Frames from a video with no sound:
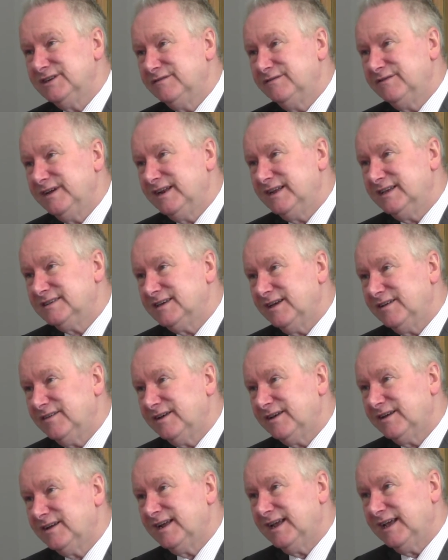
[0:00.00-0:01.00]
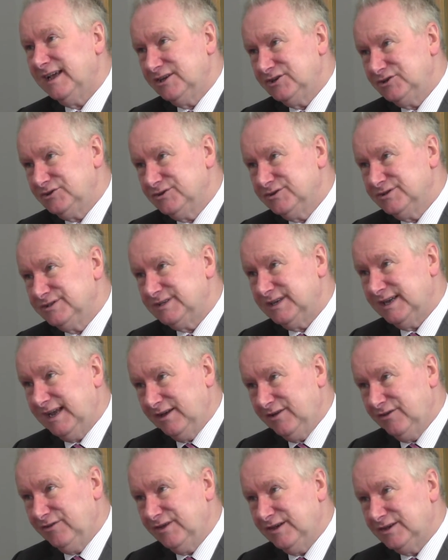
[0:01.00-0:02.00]
and various other issues,
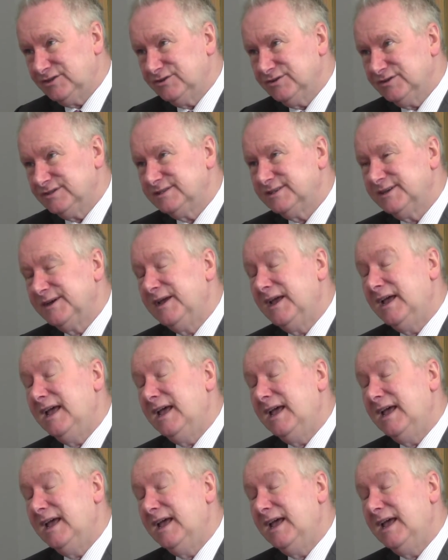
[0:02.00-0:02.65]
health issues.